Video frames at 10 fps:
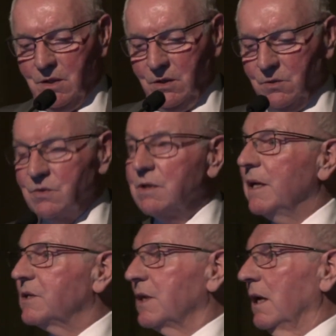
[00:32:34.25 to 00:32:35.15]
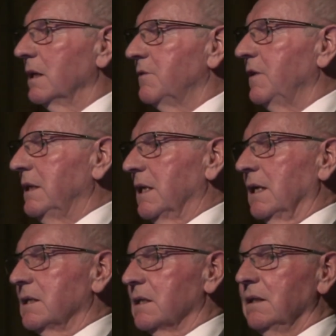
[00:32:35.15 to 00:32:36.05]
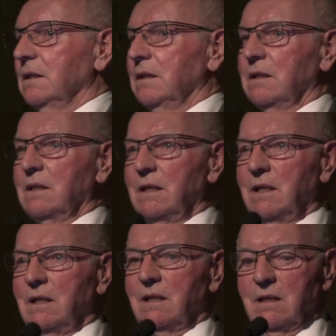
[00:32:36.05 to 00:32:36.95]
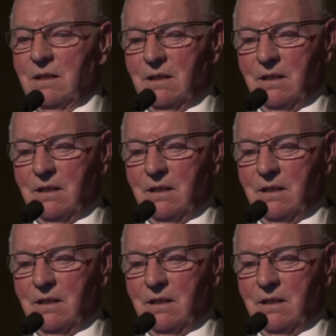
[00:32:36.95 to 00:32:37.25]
use the best scientific data in